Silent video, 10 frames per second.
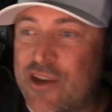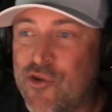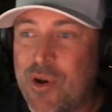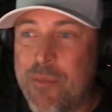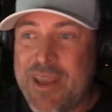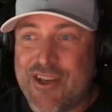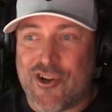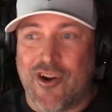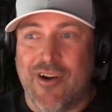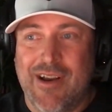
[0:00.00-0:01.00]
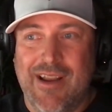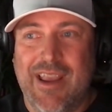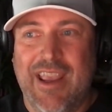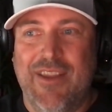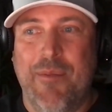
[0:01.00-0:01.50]
showed a picture
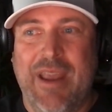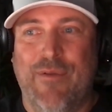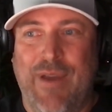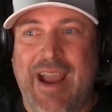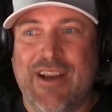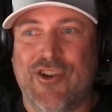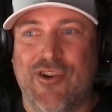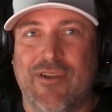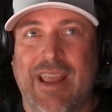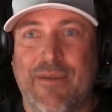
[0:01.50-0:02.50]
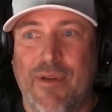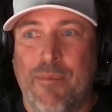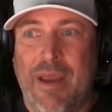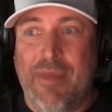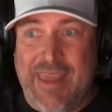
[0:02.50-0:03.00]
in the manufacturer, like
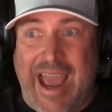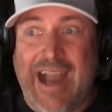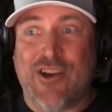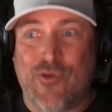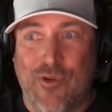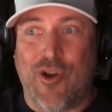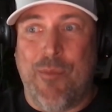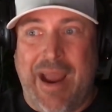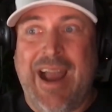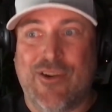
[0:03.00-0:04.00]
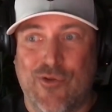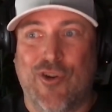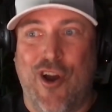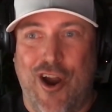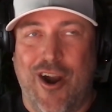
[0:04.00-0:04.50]
my actual
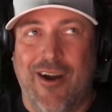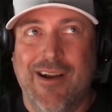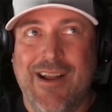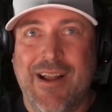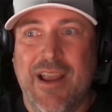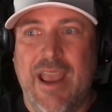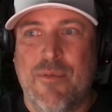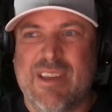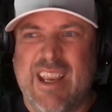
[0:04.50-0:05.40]
car. It was like a